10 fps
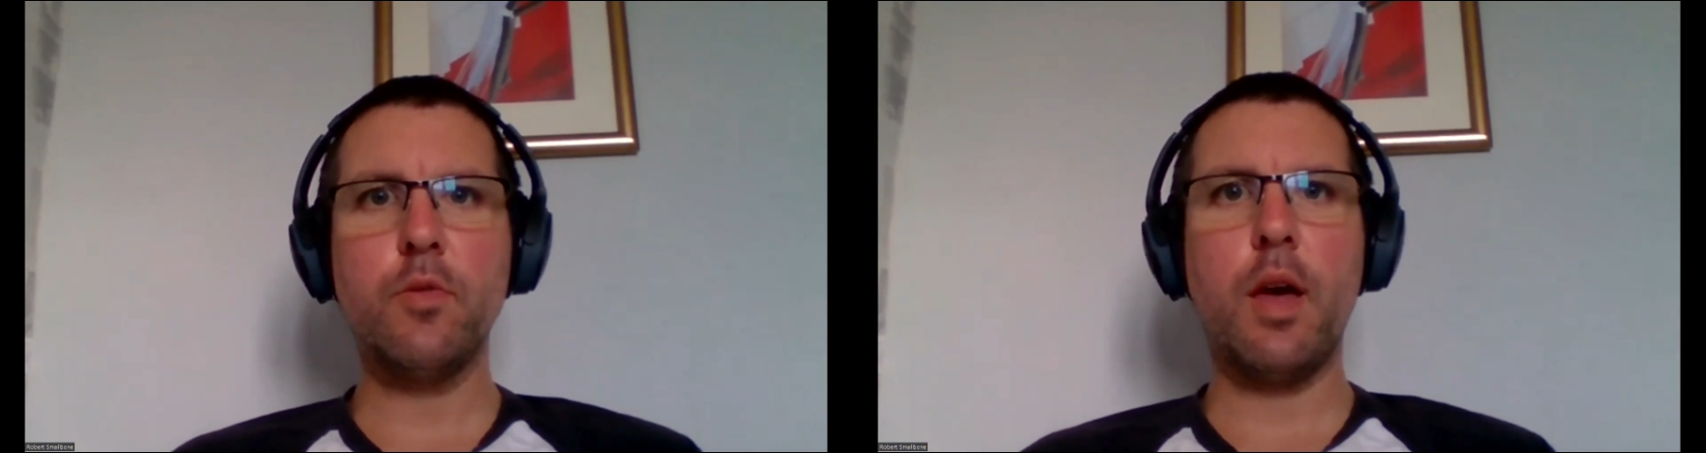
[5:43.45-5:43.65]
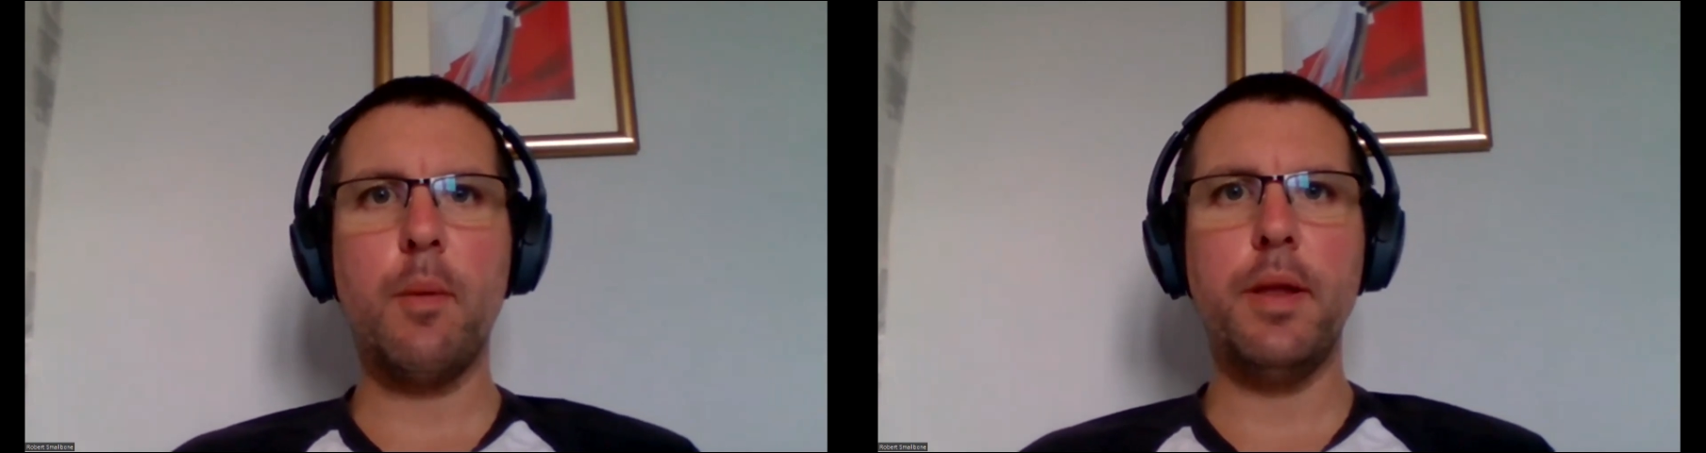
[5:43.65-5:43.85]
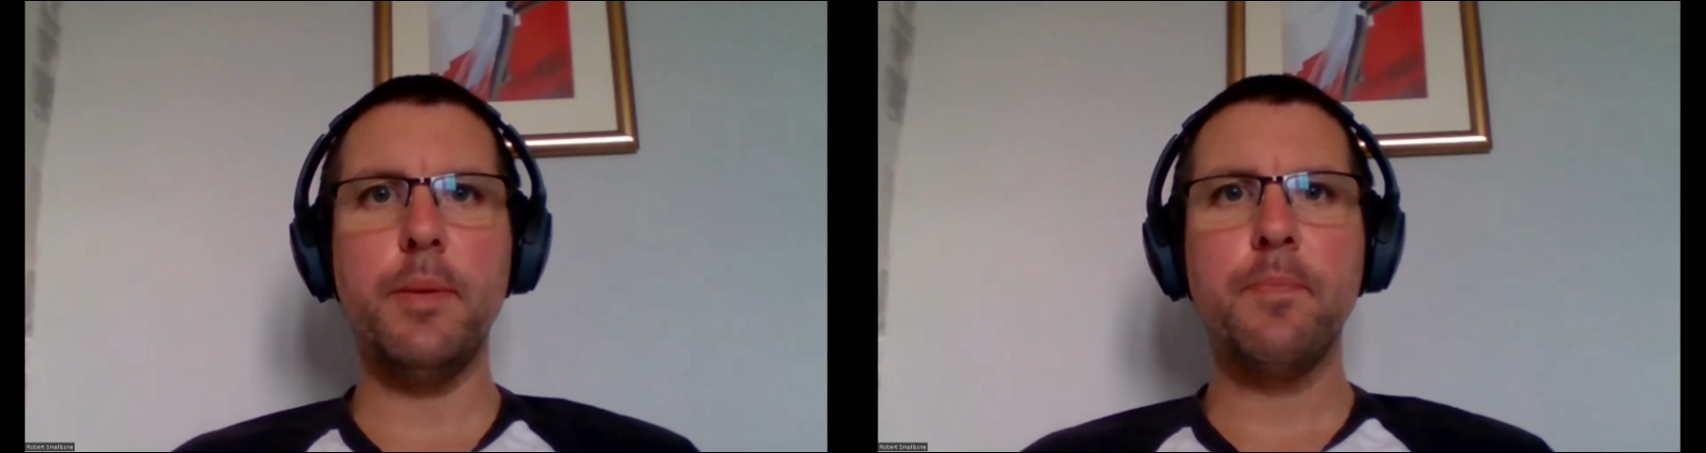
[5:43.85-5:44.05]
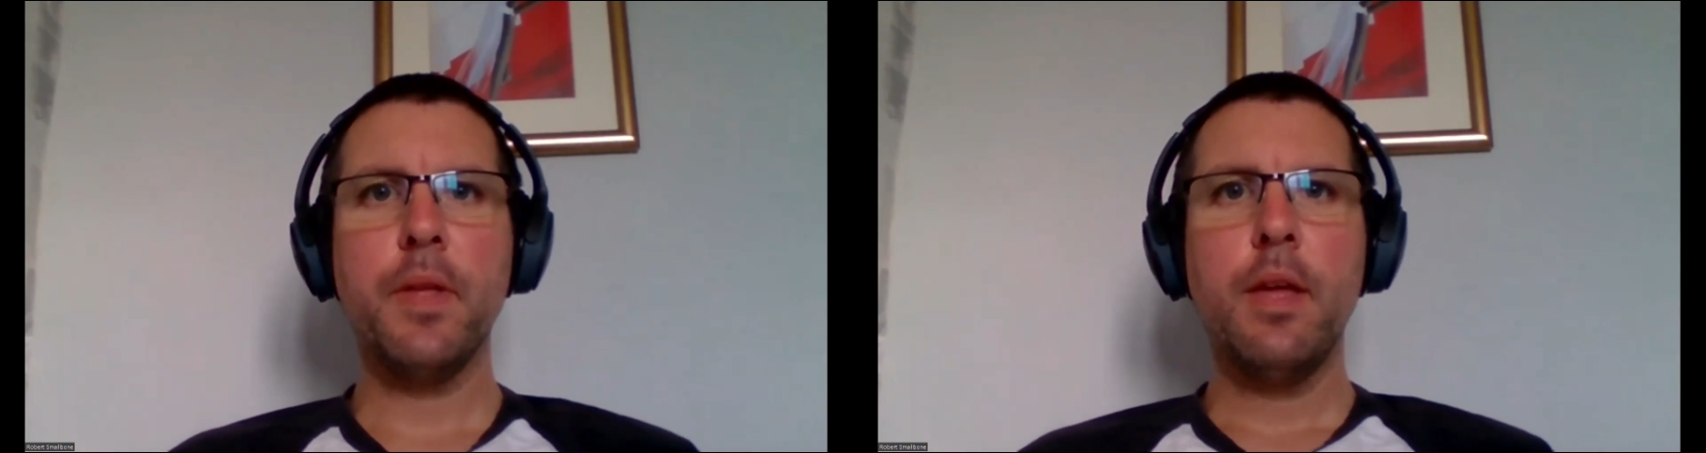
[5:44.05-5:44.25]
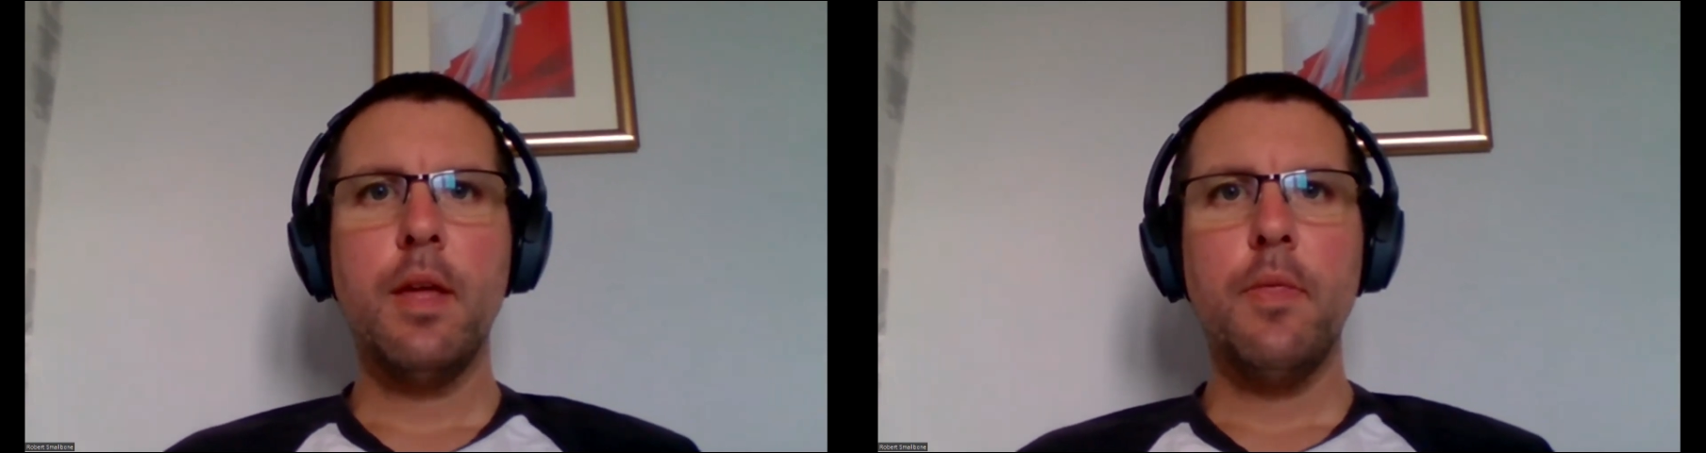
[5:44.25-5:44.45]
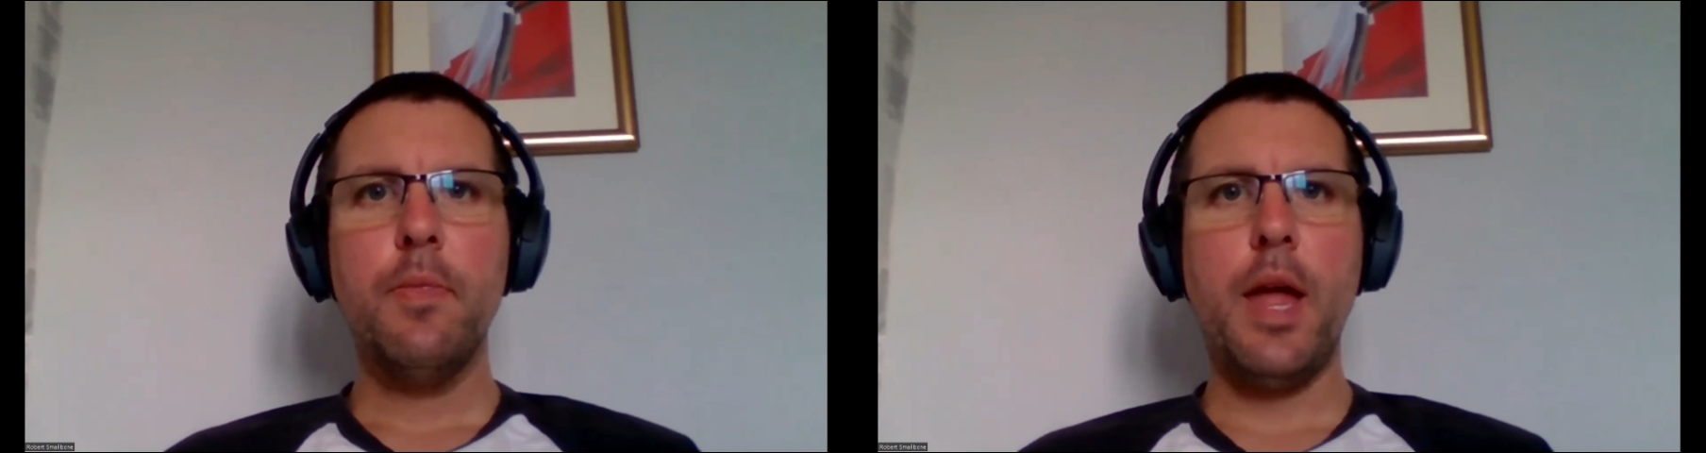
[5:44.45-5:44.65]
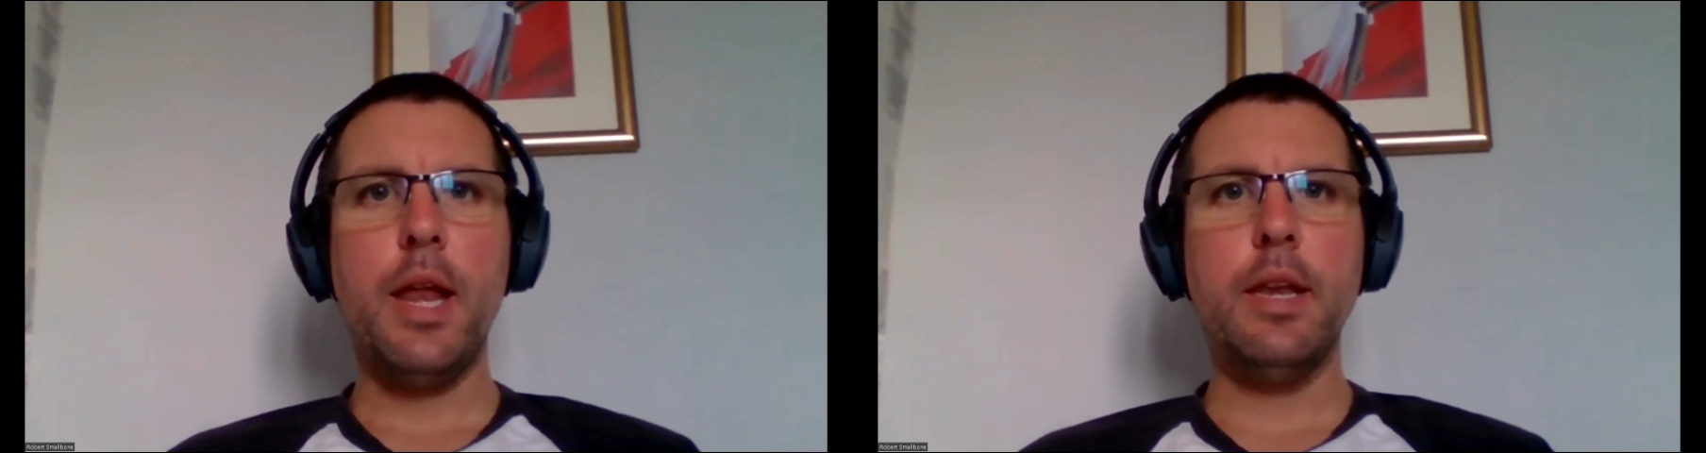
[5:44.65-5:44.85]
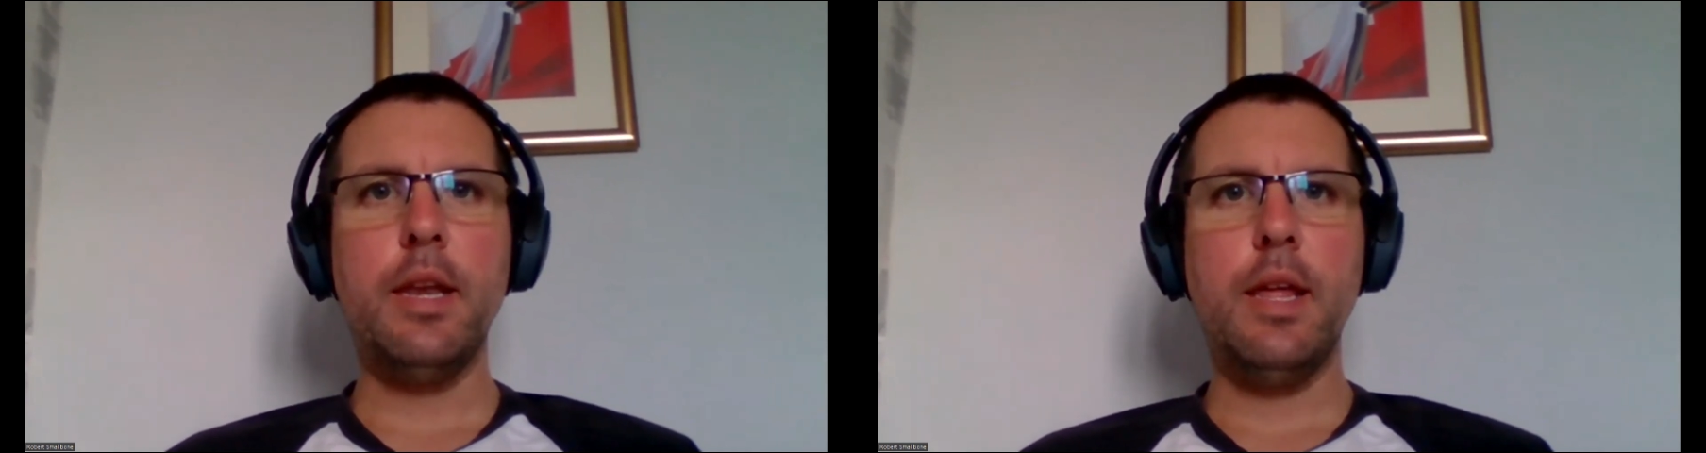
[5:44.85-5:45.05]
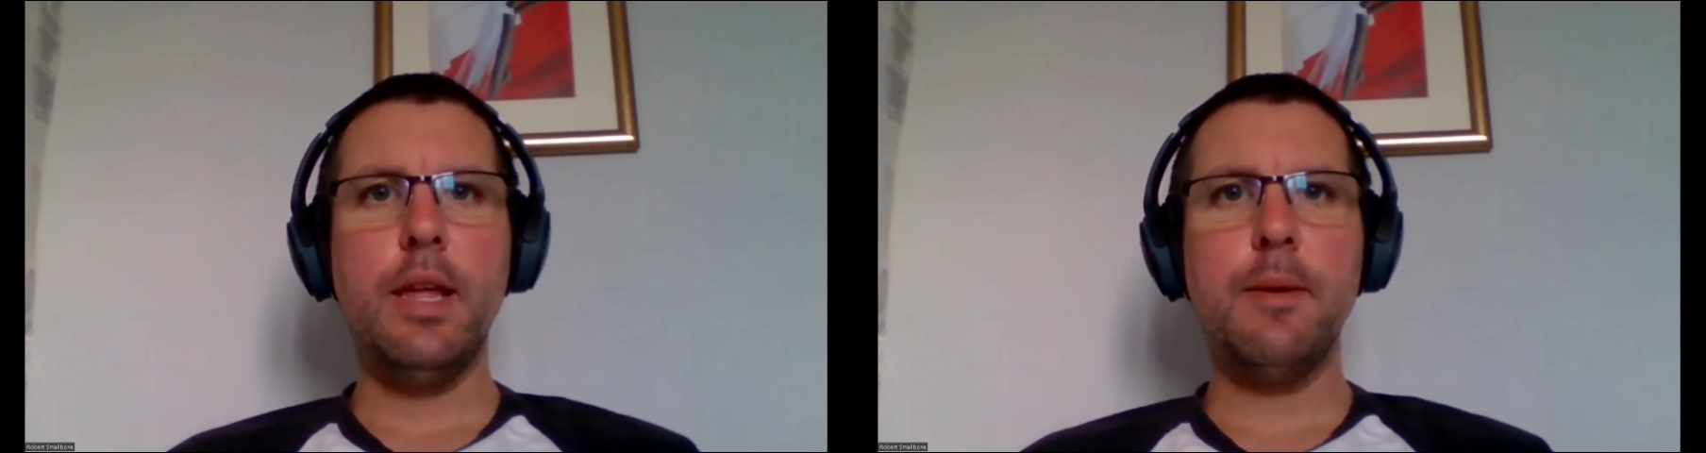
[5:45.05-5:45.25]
to come in, then